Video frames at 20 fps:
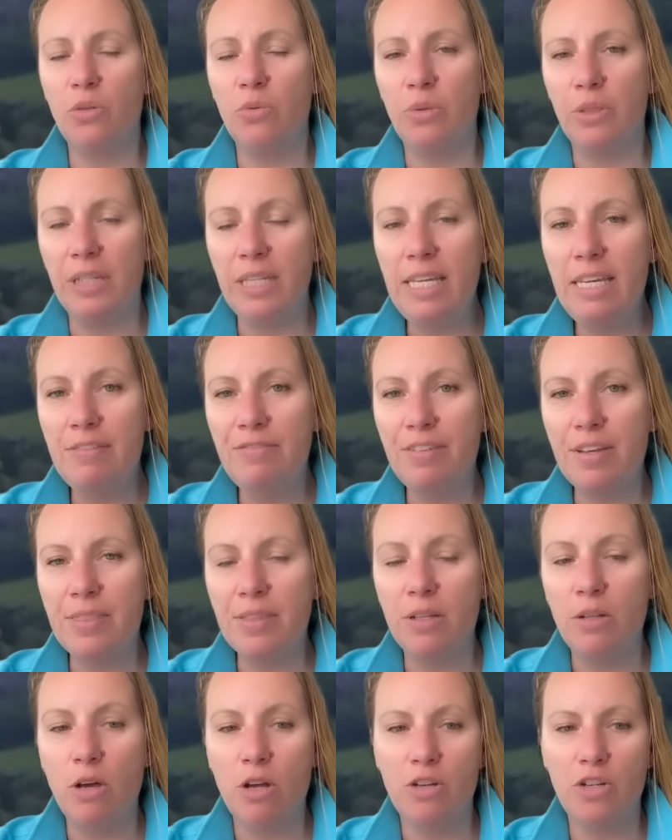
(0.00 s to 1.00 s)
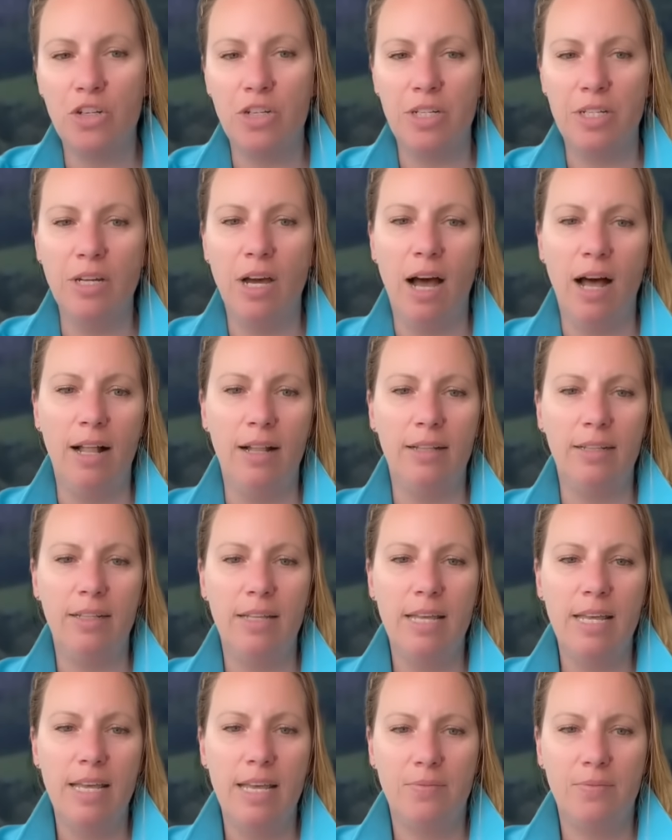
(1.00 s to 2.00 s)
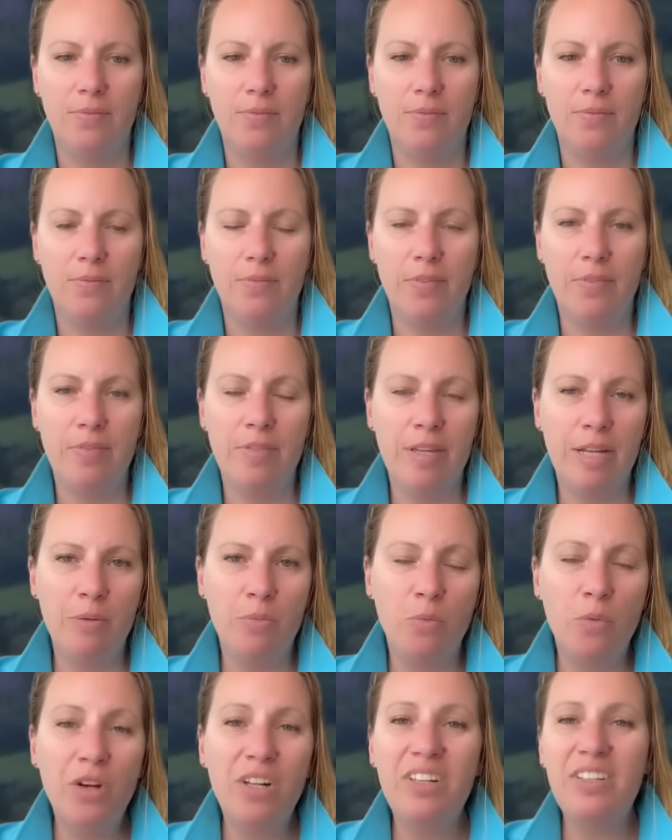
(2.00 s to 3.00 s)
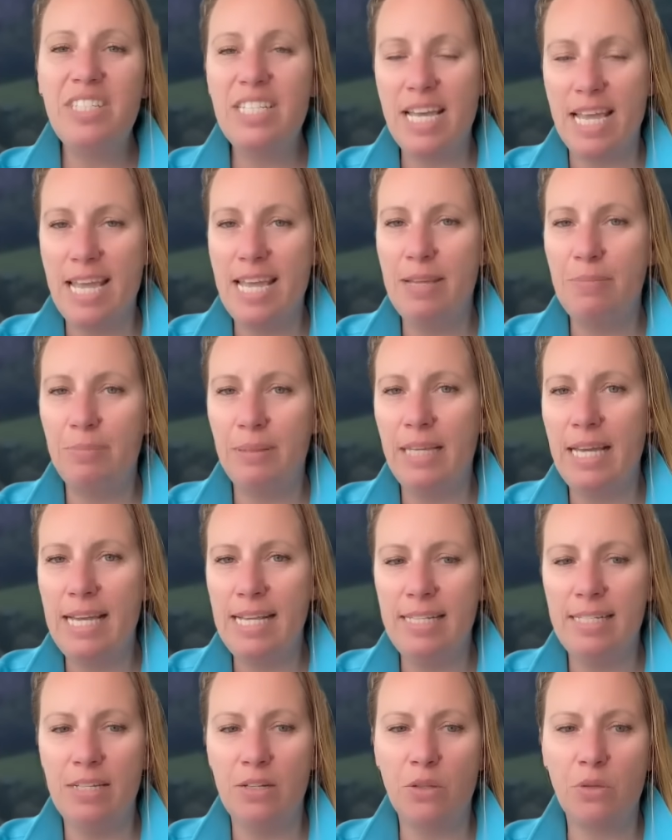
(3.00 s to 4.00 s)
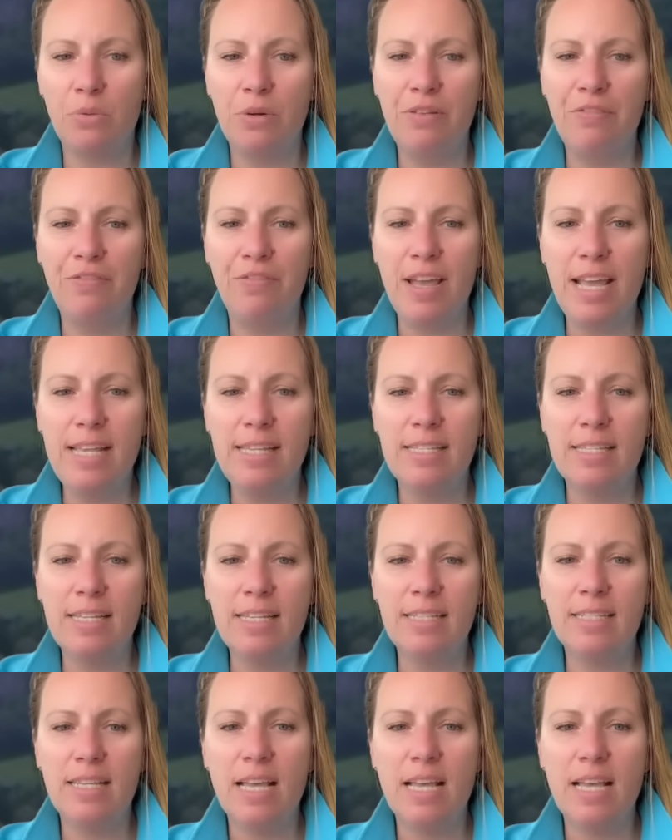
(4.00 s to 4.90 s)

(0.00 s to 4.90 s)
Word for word: relief in the Lötschental. They will take place in three phases.